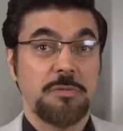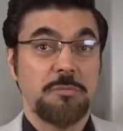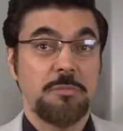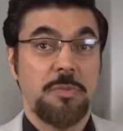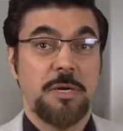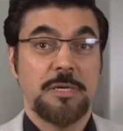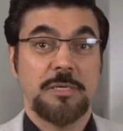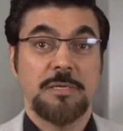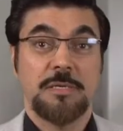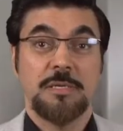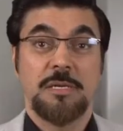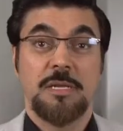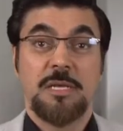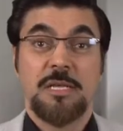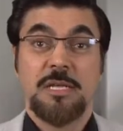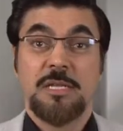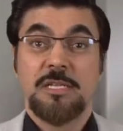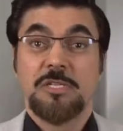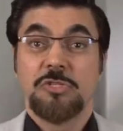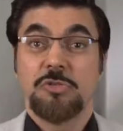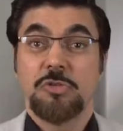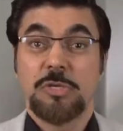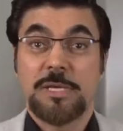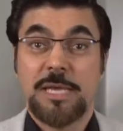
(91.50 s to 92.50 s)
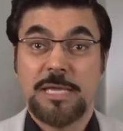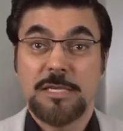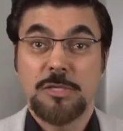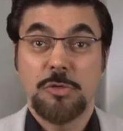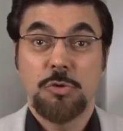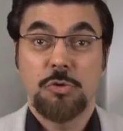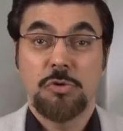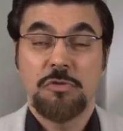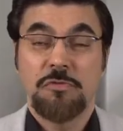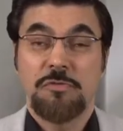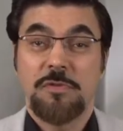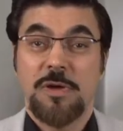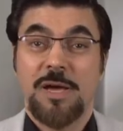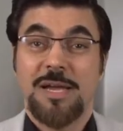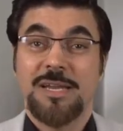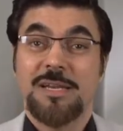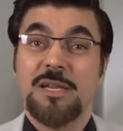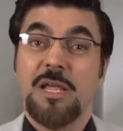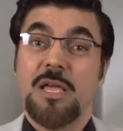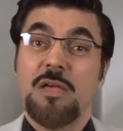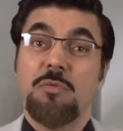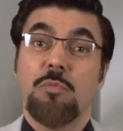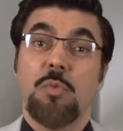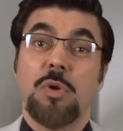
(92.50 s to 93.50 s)
button so you get notified
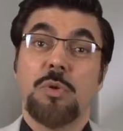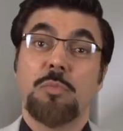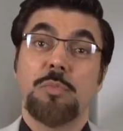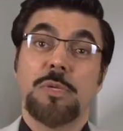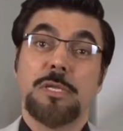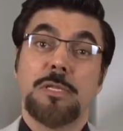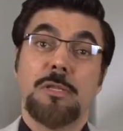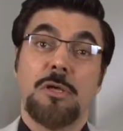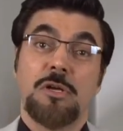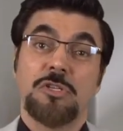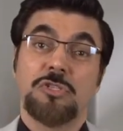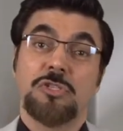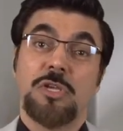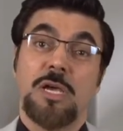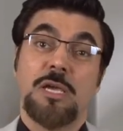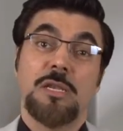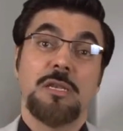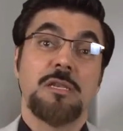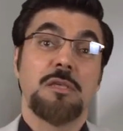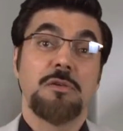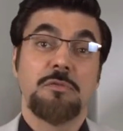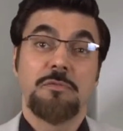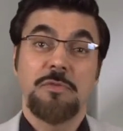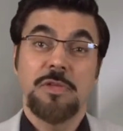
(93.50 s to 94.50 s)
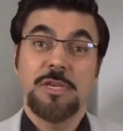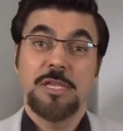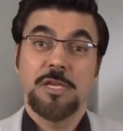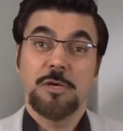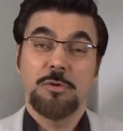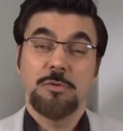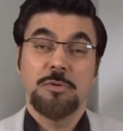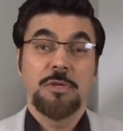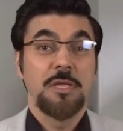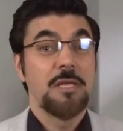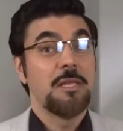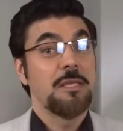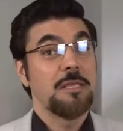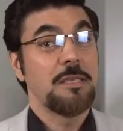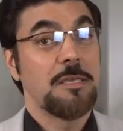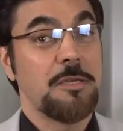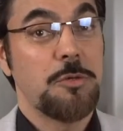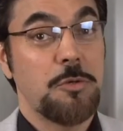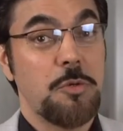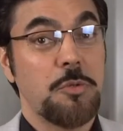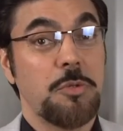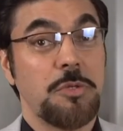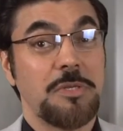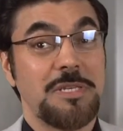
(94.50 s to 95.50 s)
when we launch a new video. You
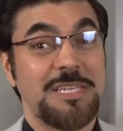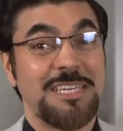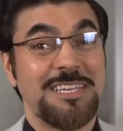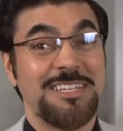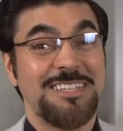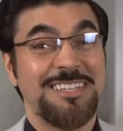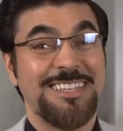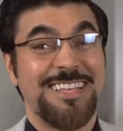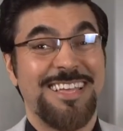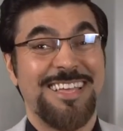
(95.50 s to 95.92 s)
know the deal.